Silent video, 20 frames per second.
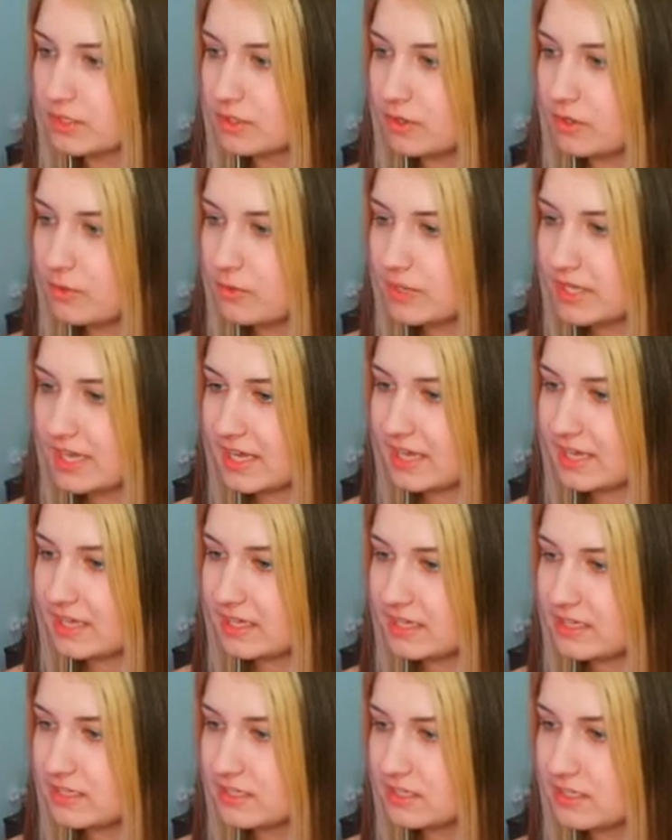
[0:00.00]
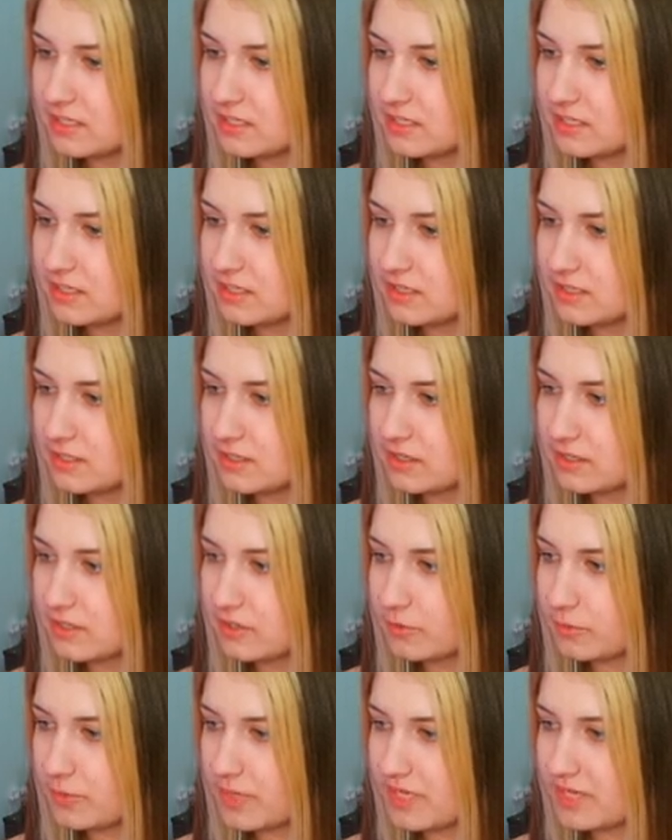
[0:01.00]
Okay.
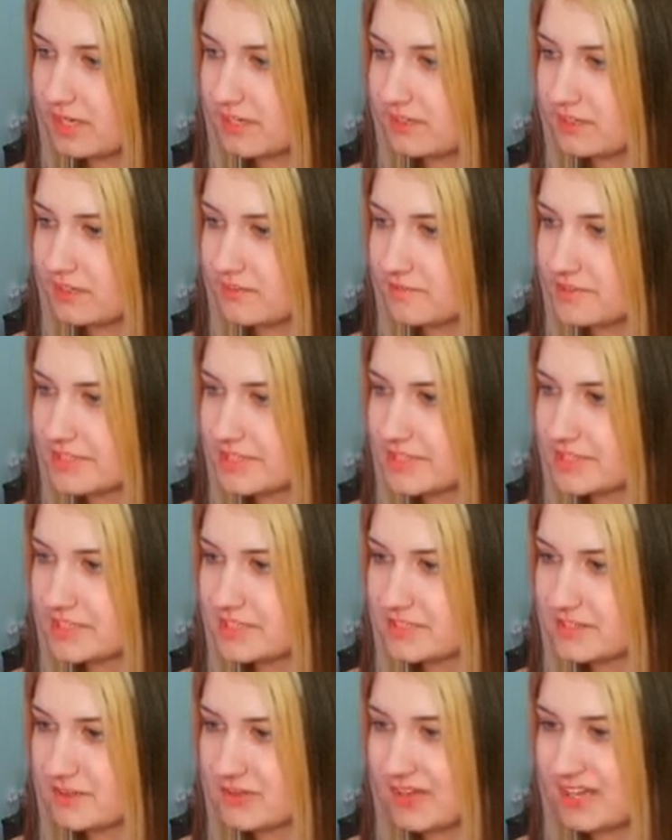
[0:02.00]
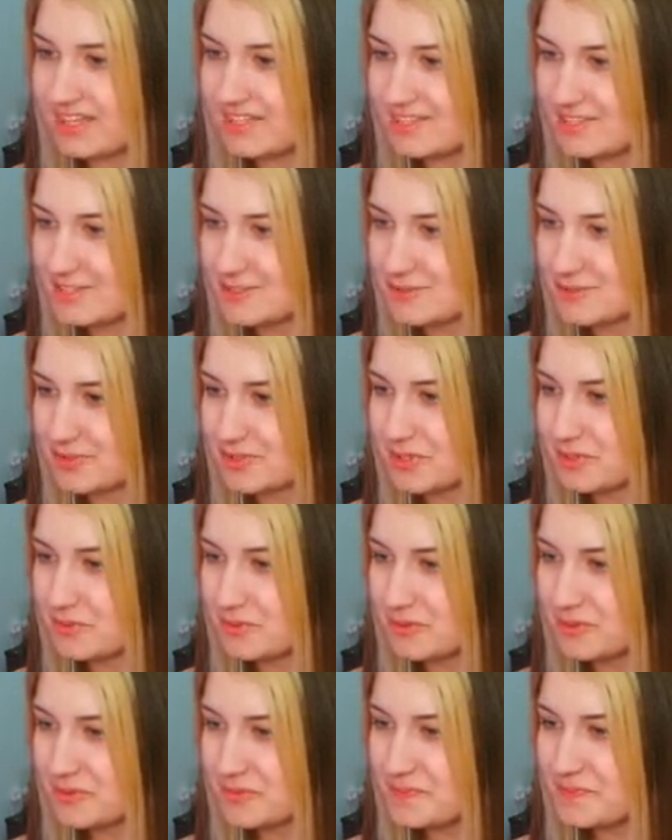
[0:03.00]
Wait, I love this. Okay, this is really
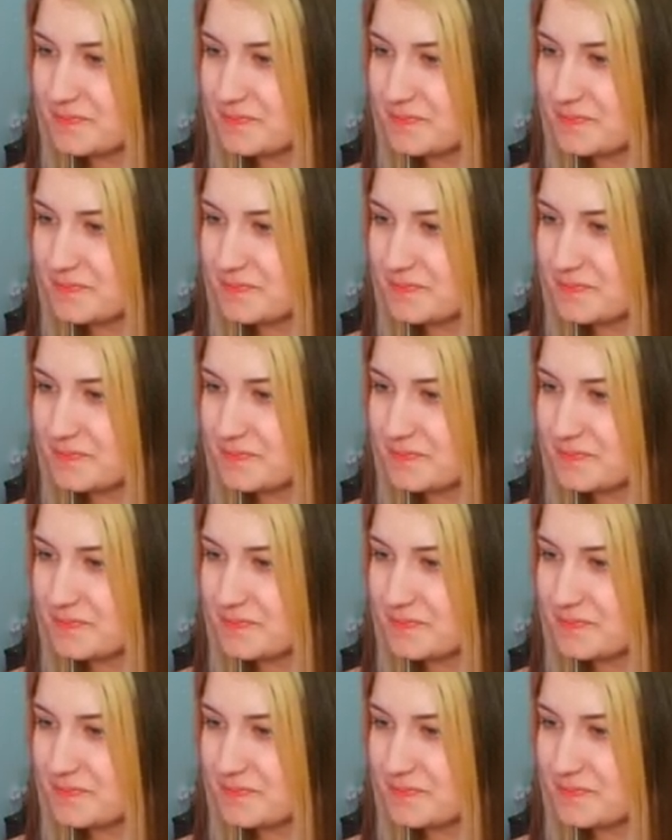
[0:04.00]
cool.